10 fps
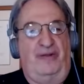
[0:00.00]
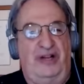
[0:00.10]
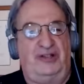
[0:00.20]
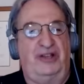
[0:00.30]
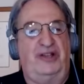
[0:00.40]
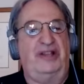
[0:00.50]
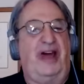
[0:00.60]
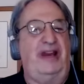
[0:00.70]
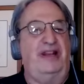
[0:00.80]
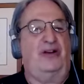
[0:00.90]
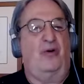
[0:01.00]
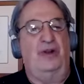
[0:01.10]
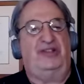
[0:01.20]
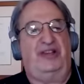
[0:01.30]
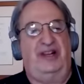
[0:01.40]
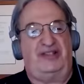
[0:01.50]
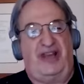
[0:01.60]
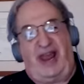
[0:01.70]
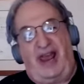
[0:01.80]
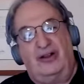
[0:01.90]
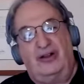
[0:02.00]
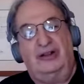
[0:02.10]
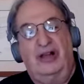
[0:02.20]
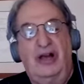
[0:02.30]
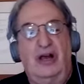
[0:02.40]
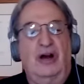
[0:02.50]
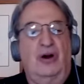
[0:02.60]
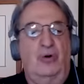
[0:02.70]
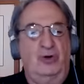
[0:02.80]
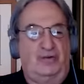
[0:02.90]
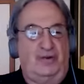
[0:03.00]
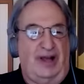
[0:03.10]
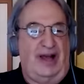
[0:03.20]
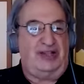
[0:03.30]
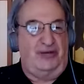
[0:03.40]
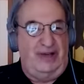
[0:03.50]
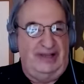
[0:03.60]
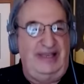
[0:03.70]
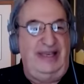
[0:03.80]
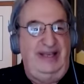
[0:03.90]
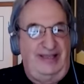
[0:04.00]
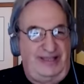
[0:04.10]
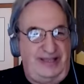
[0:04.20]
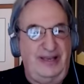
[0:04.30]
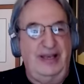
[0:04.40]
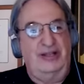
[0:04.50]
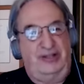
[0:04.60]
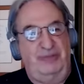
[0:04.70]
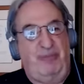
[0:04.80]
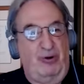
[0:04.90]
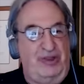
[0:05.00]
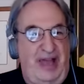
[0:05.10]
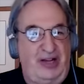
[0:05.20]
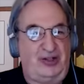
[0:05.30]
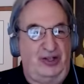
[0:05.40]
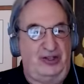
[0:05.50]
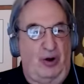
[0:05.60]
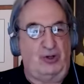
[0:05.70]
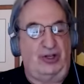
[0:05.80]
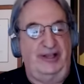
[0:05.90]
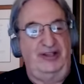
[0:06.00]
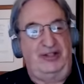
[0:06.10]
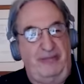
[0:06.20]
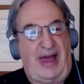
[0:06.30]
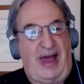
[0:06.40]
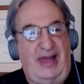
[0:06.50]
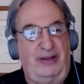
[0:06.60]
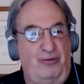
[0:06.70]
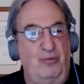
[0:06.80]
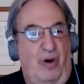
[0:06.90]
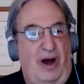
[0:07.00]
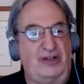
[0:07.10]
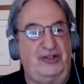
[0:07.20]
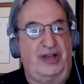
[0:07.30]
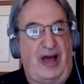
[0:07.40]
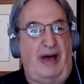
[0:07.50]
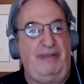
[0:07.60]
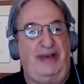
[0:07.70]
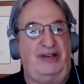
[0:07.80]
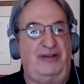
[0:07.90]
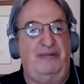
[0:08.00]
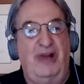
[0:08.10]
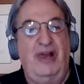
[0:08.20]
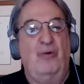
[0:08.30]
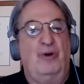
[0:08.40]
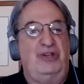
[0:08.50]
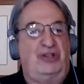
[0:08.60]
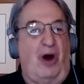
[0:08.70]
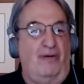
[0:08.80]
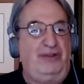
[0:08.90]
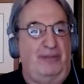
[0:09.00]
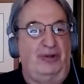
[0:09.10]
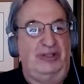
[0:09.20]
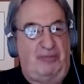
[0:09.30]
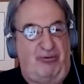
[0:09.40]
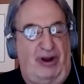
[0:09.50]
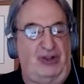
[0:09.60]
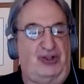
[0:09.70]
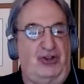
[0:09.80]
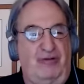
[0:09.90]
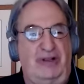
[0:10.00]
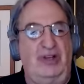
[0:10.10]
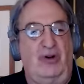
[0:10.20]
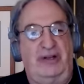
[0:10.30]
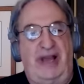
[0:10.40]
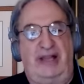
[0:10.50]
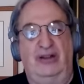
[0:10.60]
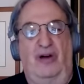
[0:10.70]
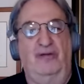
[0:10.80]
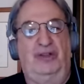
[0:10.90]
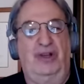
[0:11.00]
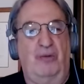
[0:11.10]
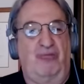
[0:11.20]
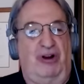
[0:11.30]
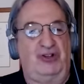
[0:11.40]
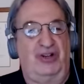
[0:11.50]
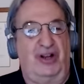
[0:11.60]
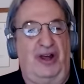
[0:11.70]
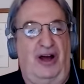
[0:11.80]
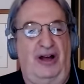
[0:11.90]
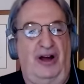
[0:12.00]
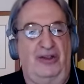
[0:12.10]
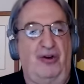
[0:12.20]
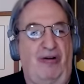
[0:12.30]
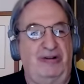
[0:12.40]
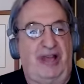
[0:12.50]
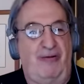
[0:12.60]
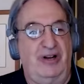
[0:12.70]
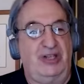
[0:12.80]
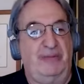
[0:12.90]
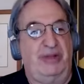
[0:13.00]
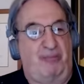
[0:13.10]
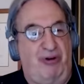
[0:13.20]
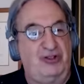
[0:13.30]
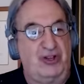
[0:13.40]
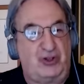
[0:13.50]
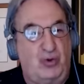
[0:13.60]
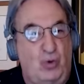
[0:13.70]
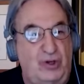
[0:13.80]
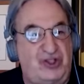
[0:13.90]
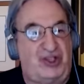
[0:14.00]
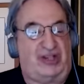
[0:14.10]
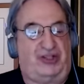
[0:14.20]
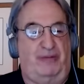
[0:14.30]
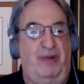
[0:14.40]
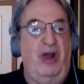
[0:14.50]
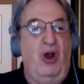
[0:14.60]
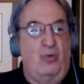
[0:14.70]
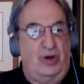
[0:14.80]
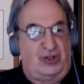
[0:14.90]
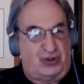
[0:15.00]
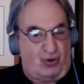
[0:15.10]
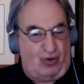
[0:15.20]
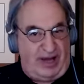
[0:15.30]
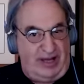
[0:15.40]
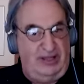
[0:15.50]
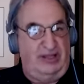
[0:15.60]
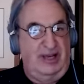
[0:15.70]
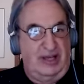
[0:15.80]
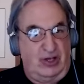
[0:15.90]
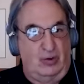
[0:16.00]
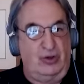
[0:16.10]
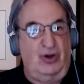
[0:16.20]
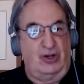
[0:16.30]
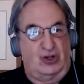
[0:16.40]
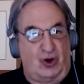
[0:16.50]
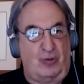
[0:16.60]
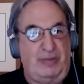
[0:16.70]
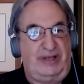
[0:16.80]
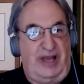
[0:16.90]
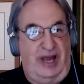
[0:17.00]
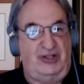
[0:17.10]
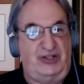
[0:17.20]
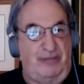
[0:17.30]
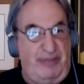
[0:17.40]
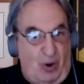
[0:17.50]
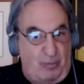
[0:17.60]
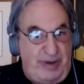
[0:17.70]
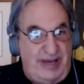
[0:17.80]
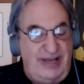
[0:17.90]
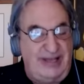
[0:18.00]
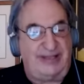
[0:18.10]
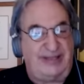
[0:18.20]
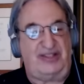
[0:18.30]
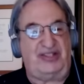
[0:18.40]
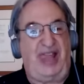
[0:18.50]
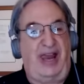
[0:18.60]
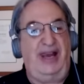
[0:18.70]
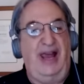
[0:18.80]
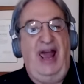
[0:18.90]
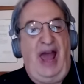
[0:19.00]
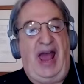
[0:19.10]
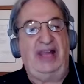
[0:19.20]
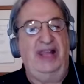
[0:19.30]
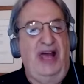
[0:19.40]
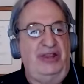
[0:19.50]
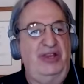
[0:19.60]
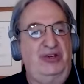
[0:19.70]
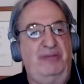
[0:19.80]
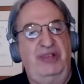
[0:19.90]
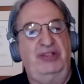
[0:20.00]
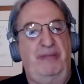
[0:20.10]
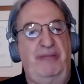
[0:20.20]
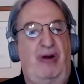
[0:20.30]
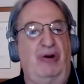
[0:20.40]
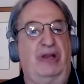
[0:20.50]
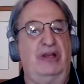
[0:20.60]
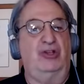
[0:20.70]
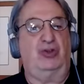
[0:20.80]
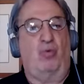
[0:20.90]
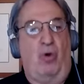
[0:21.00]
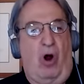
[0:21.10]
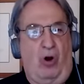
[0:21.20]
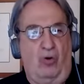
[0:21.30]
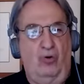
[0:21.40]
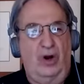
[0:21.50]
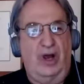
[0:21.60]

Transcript: it. It's not a coincidence that Hegel, whose philosophy leads to both National Socialism and to Marx to communism, was comfortable in Prussia and loved Prussian authoritarianism and the Prussian school system, which trained young German kids to be obedient to the state. And these Americans were